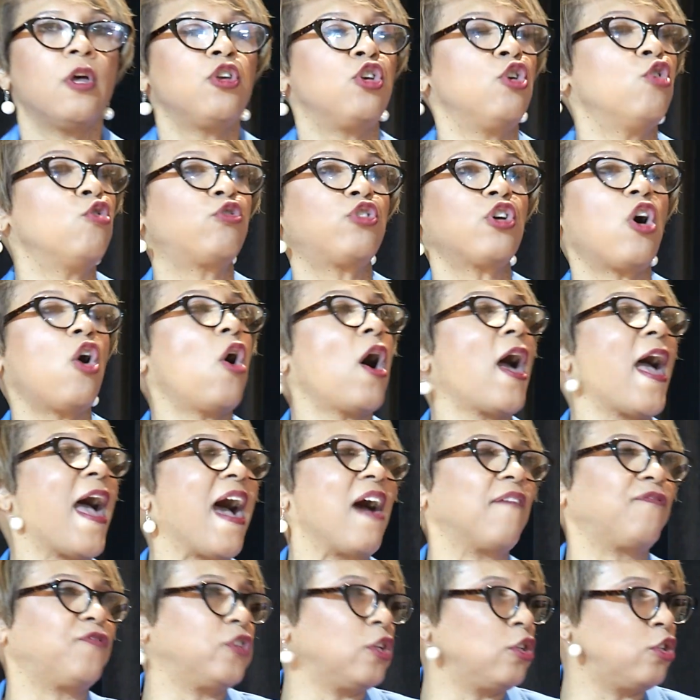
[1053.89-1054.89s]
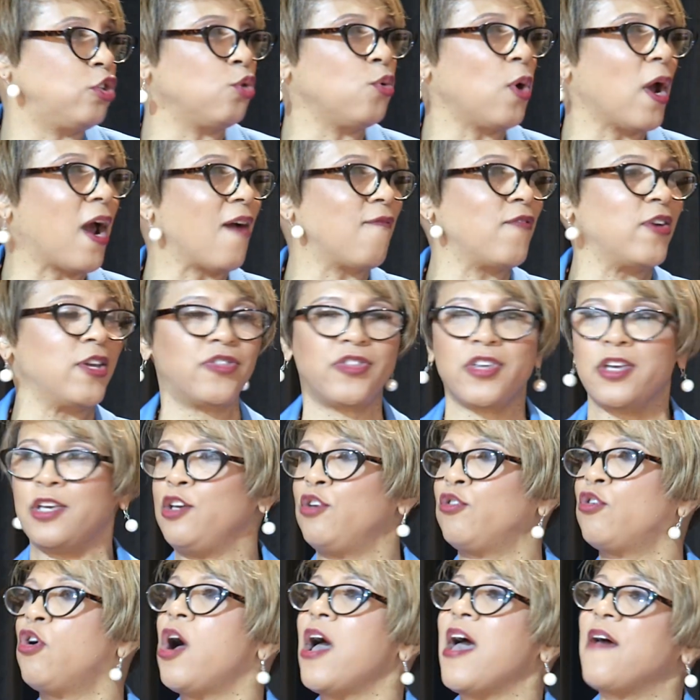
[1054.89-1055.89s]
You don't have to do everything.
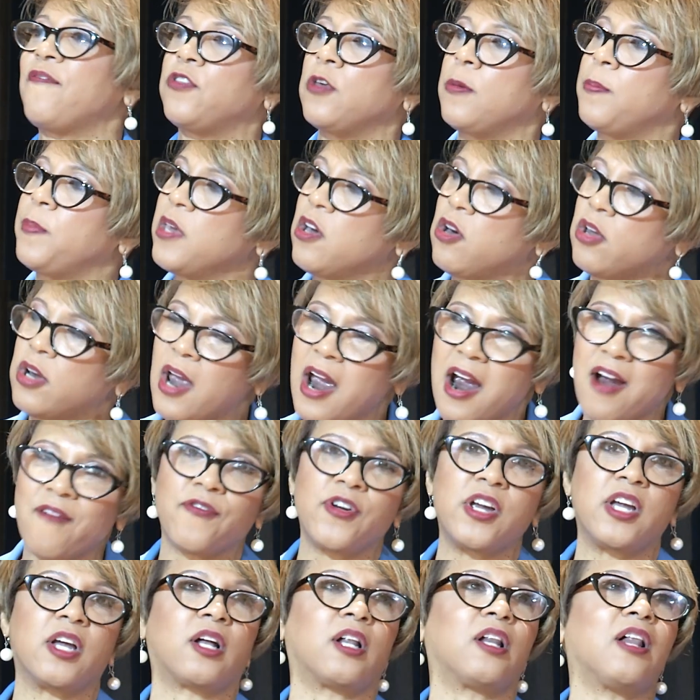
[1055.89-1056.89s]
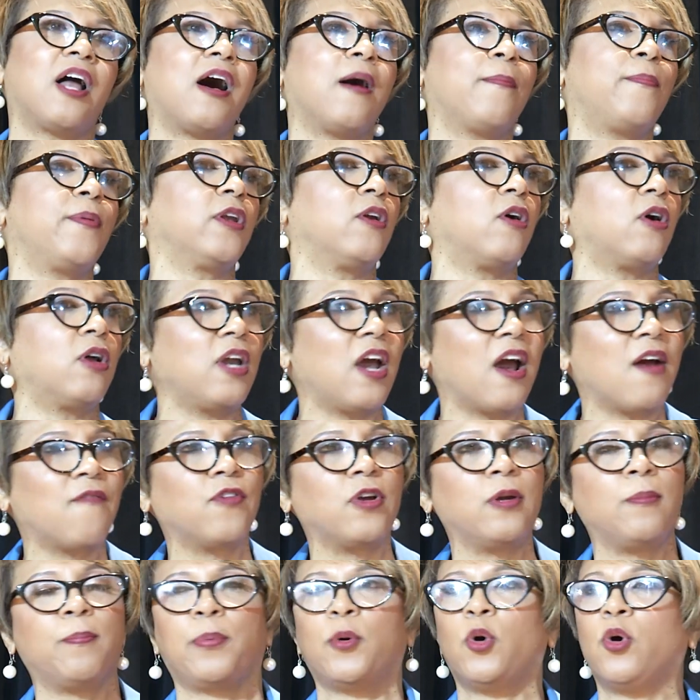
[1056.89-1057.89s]
You don't have to be on every club and on
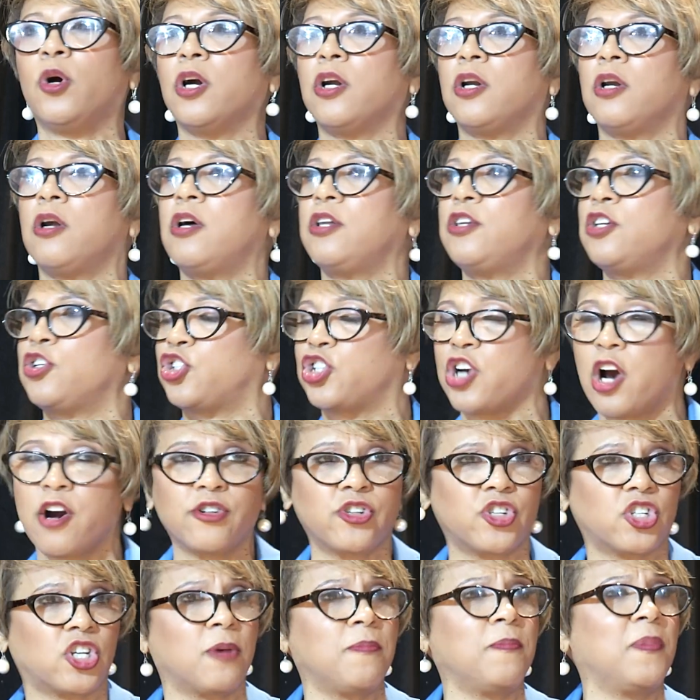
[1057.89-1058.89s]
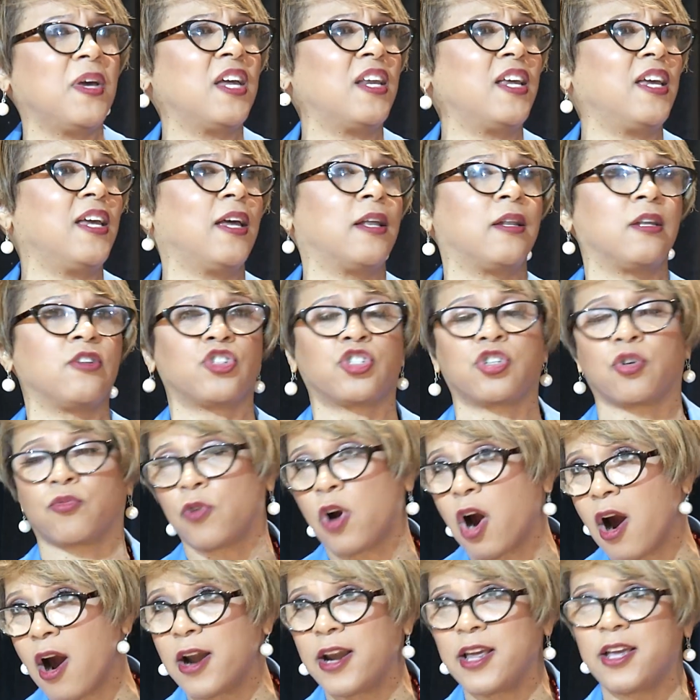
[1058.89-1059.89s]
every board and on the church committee and the
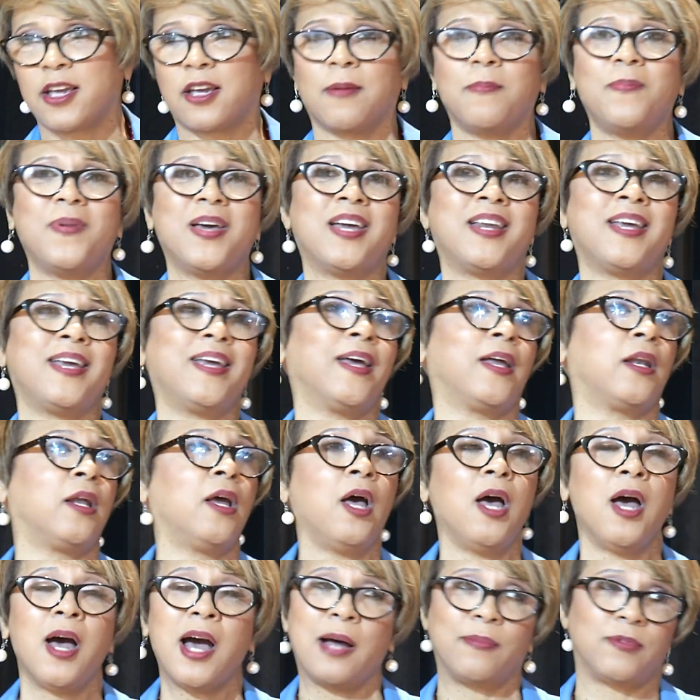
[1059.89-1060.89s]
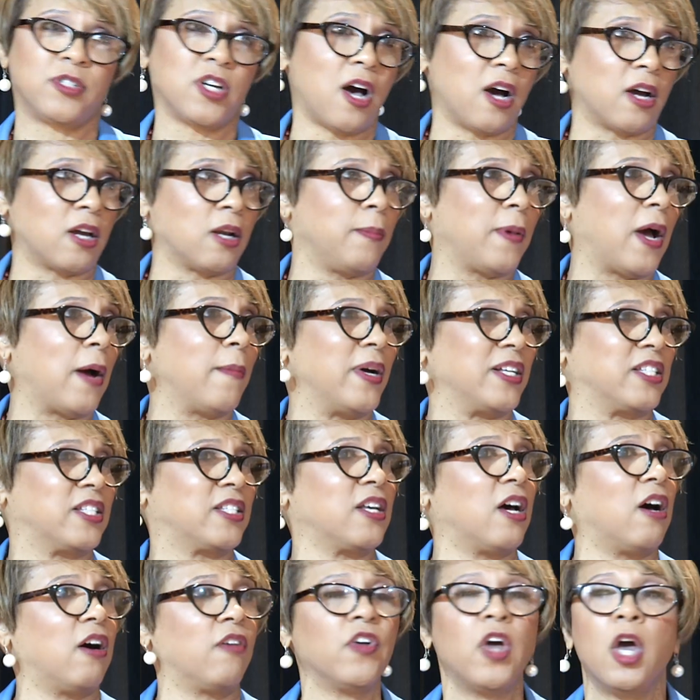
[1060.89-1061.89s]
sorority committee, and I'm talking about
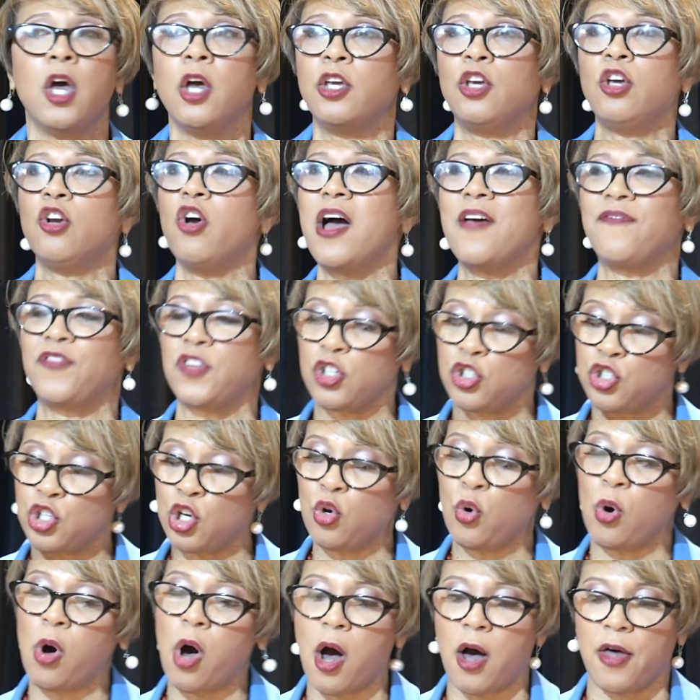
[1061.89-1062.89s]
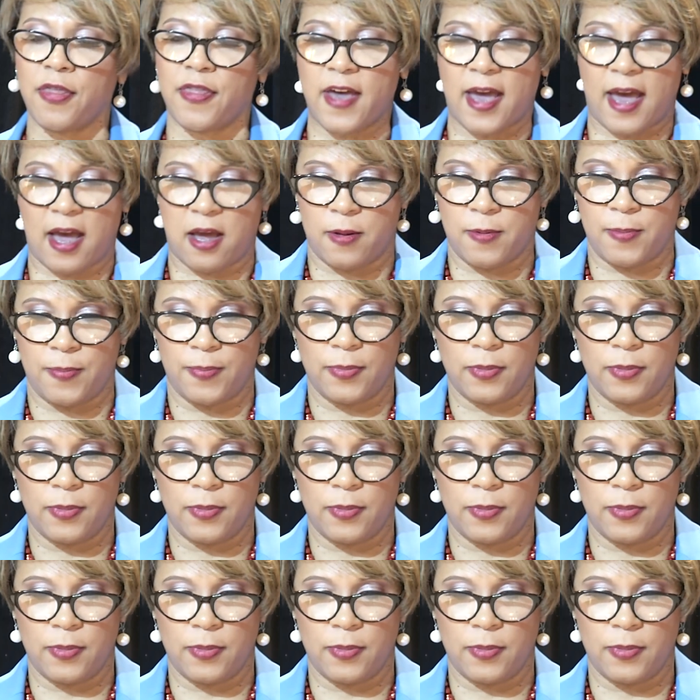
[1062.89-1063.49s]
myself. You don't have to do all that.